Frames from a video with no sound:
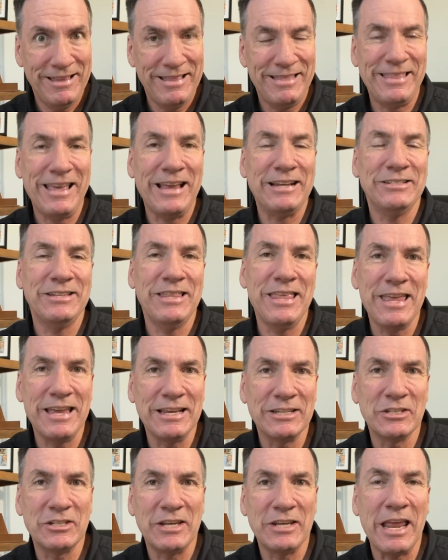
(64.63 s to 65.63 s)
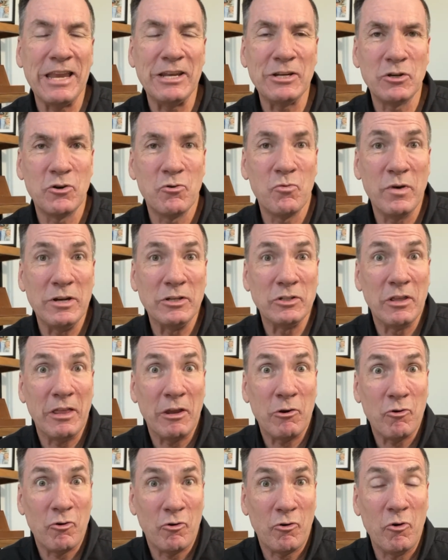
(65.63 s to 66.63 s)
That's the extent to which the
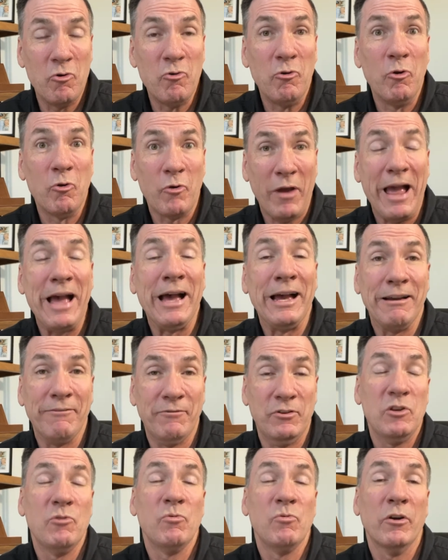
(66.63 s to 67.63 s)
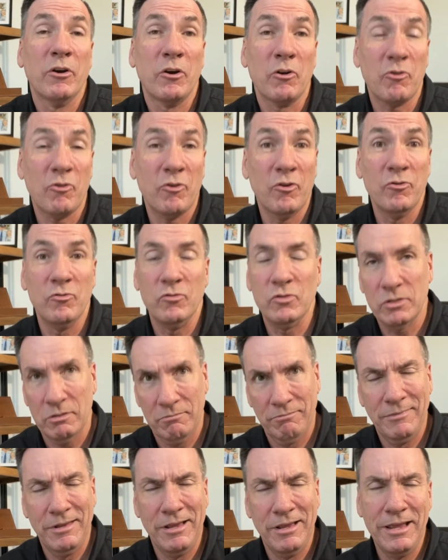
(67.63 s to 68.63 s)
crew look after you on a cruise.
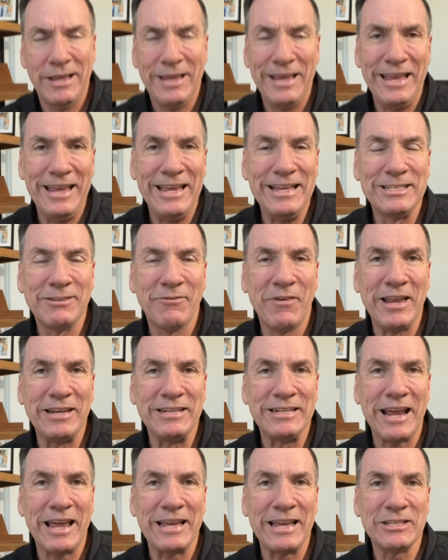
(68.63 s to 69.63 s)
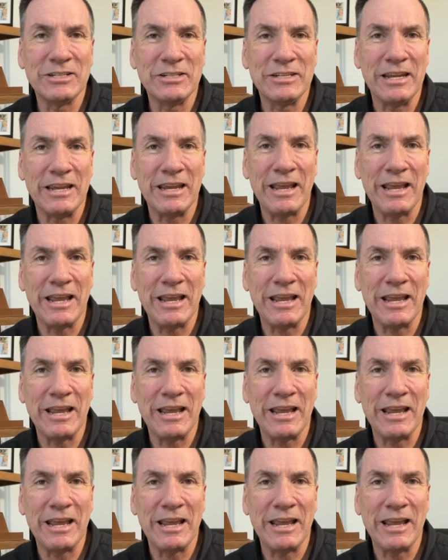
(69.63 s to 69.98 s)
It's fantastic.